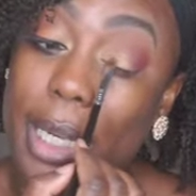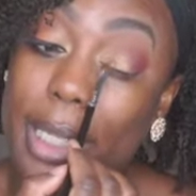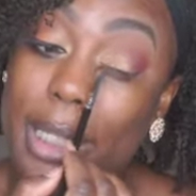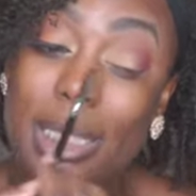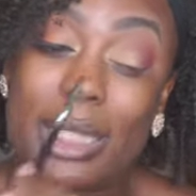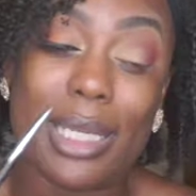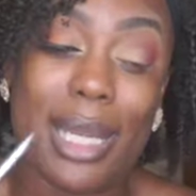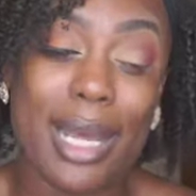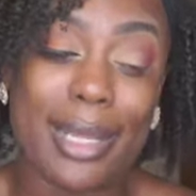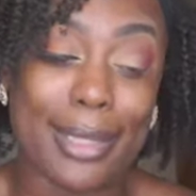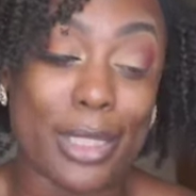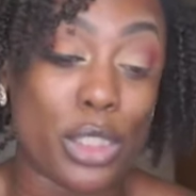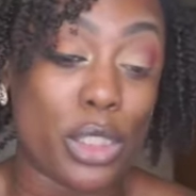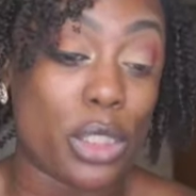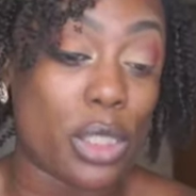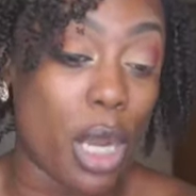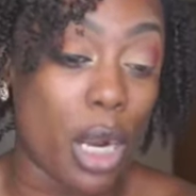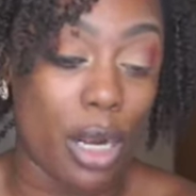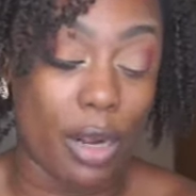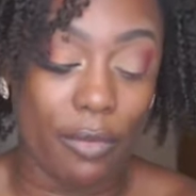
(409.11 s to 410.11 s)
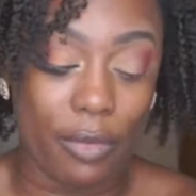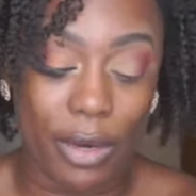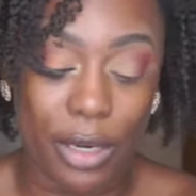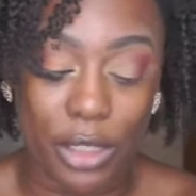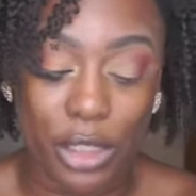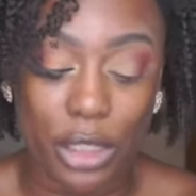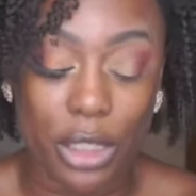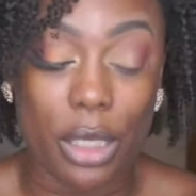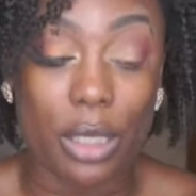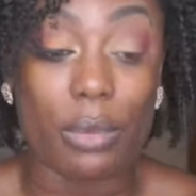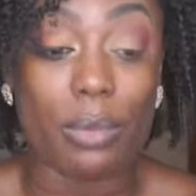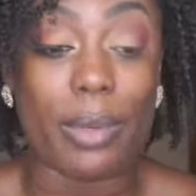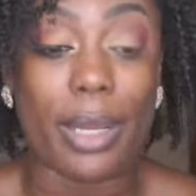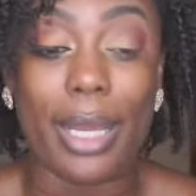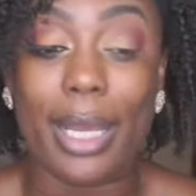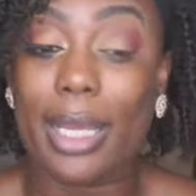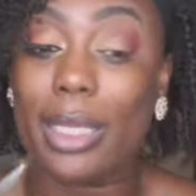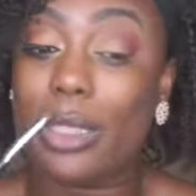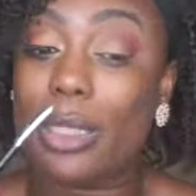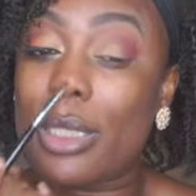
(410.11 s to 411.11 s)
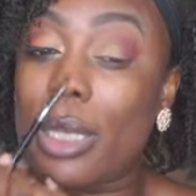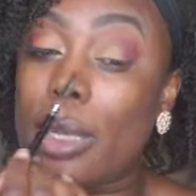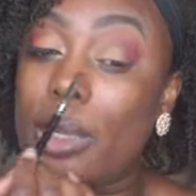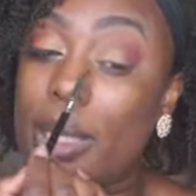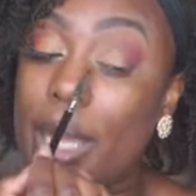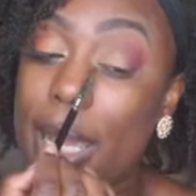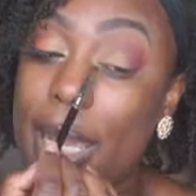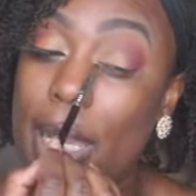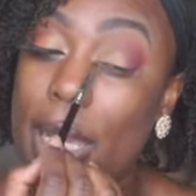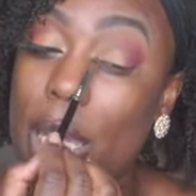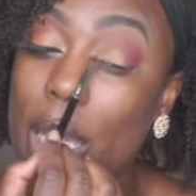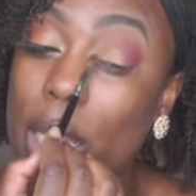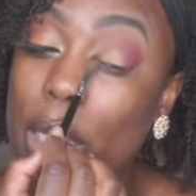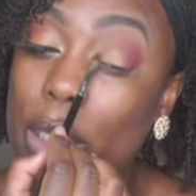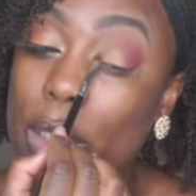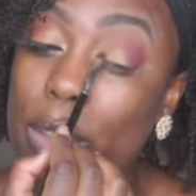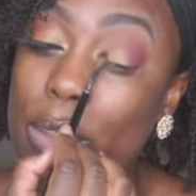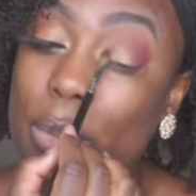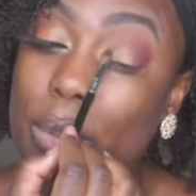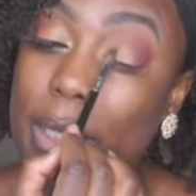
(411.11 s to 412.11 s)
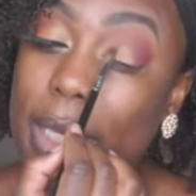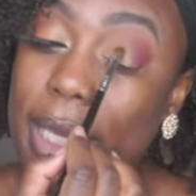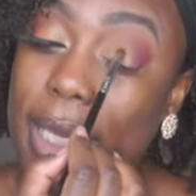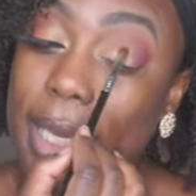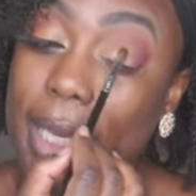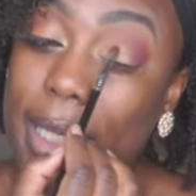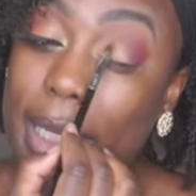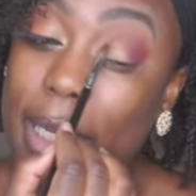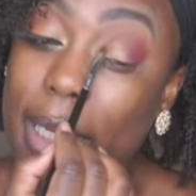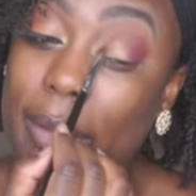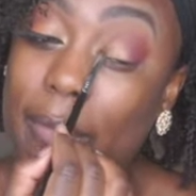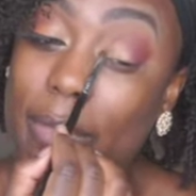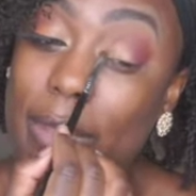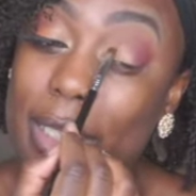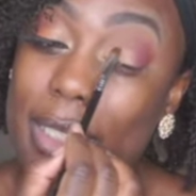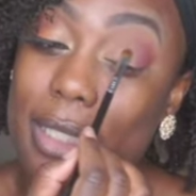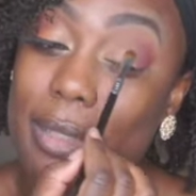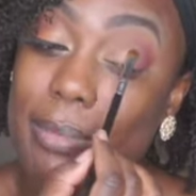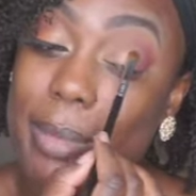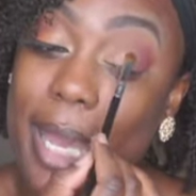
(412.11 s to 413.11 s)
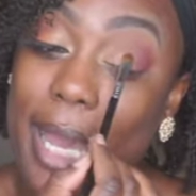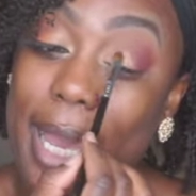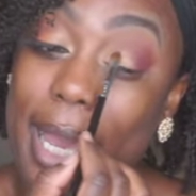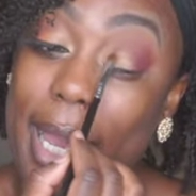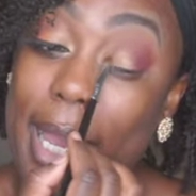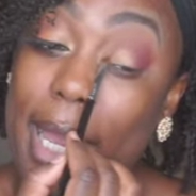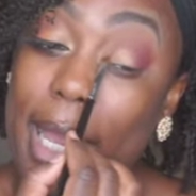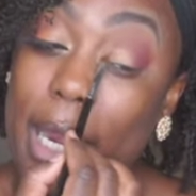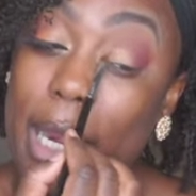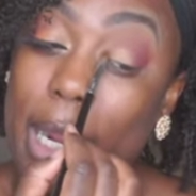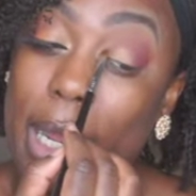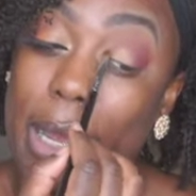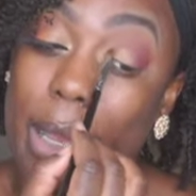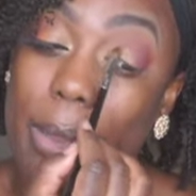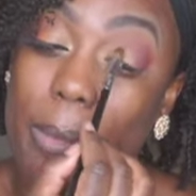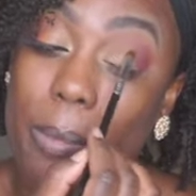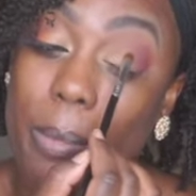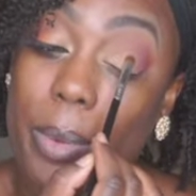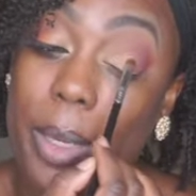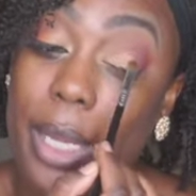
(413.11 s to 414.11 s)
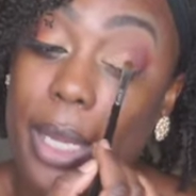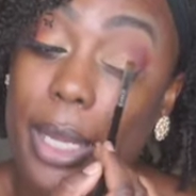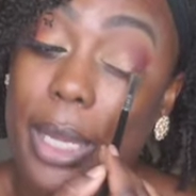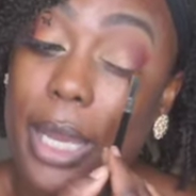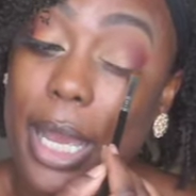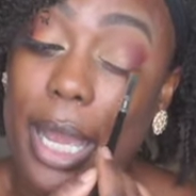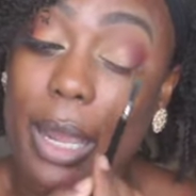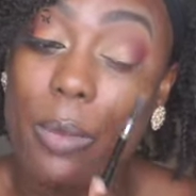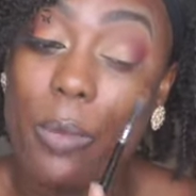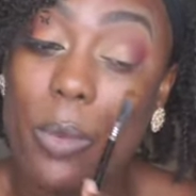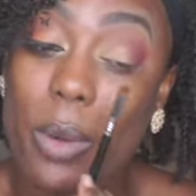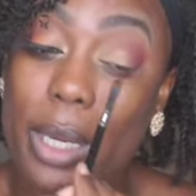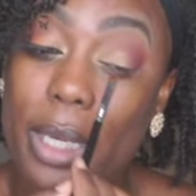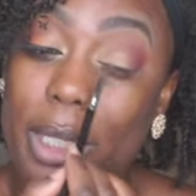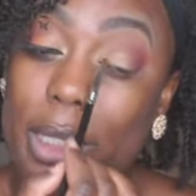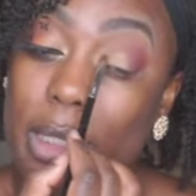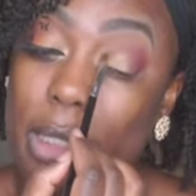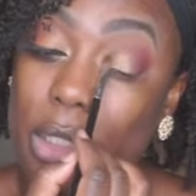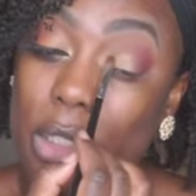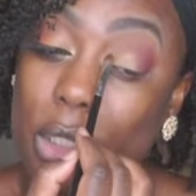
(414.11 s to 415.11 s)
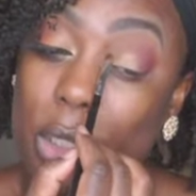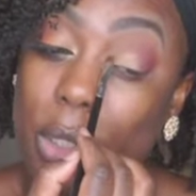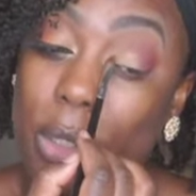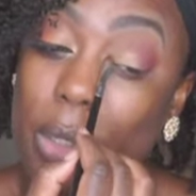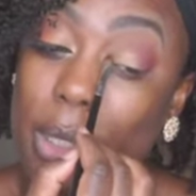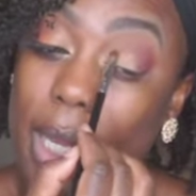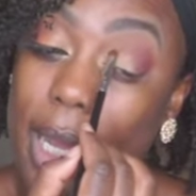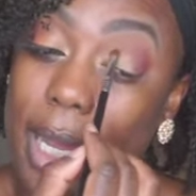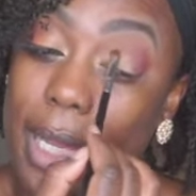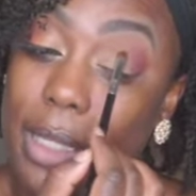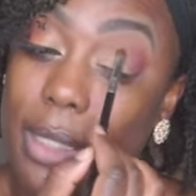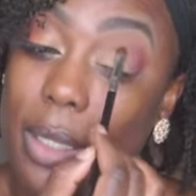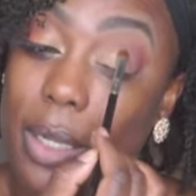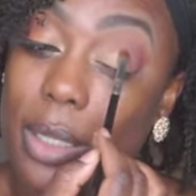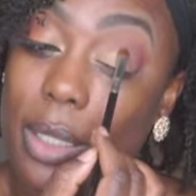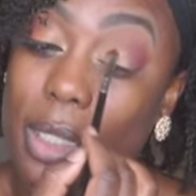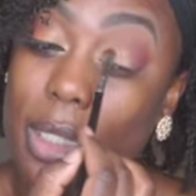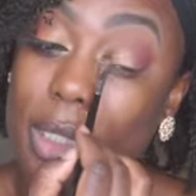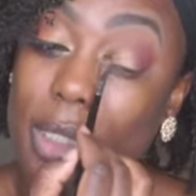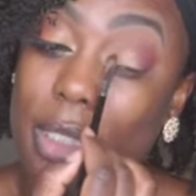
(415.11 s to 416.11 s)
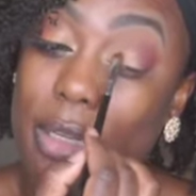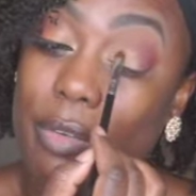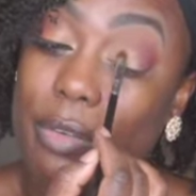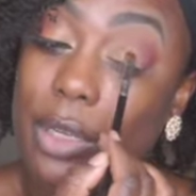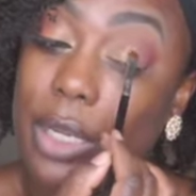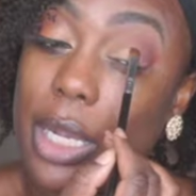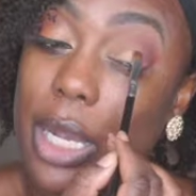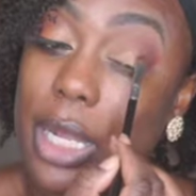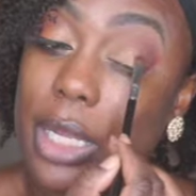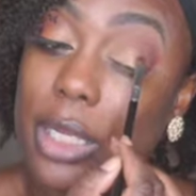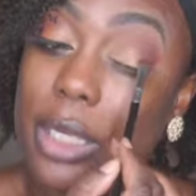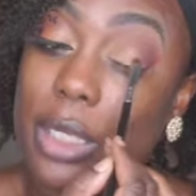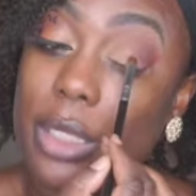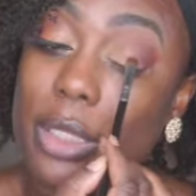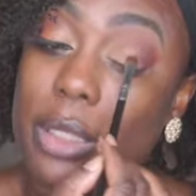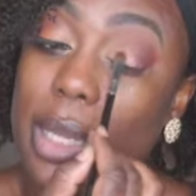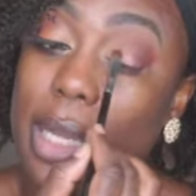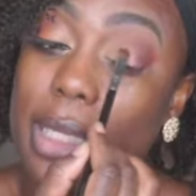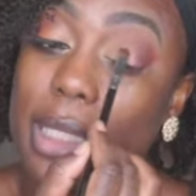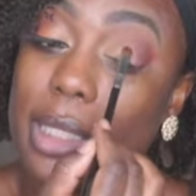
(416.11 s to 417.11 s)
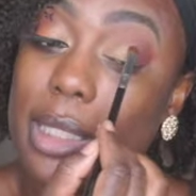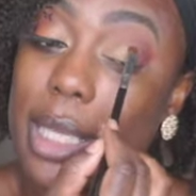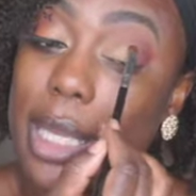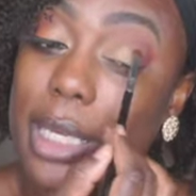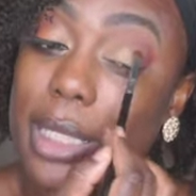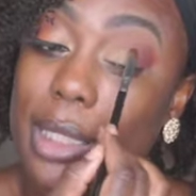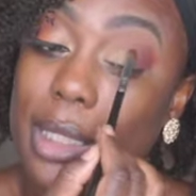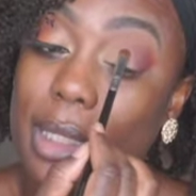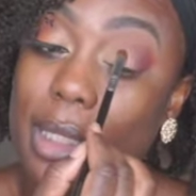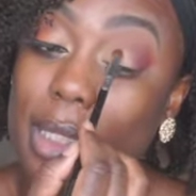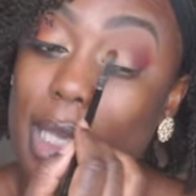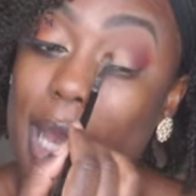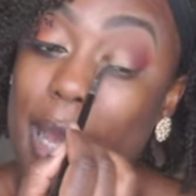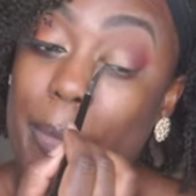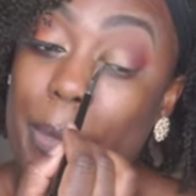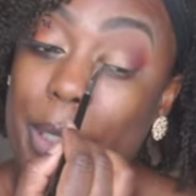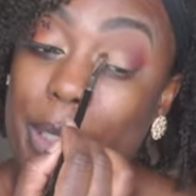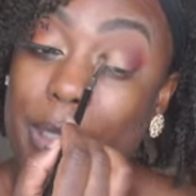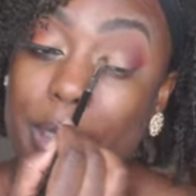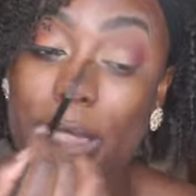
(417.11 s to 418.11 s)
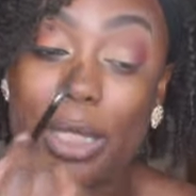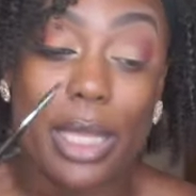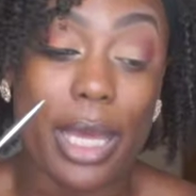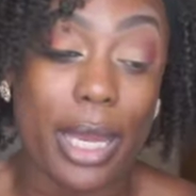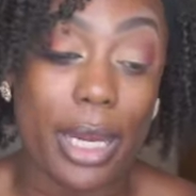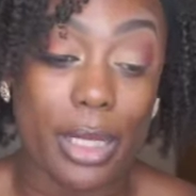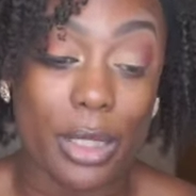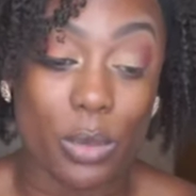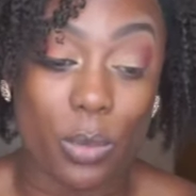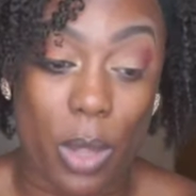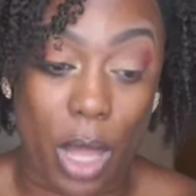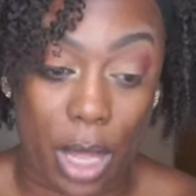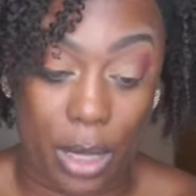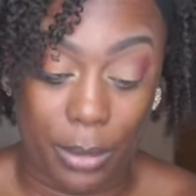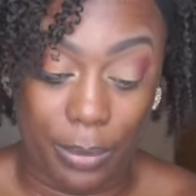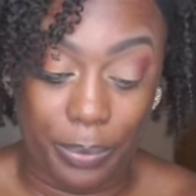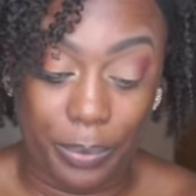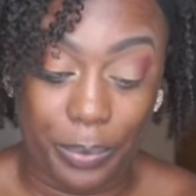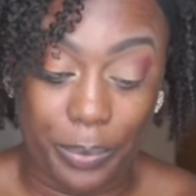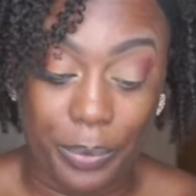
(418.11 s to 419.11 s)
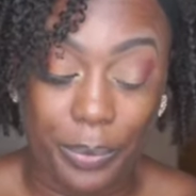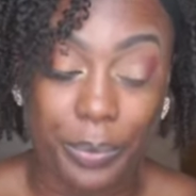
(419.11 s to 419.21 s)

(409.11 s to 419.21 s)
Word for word: It's not the star of our show, right? So like you can leave this matte, but I wanted to show you guys all these different colors. So I decided to tap into that as well.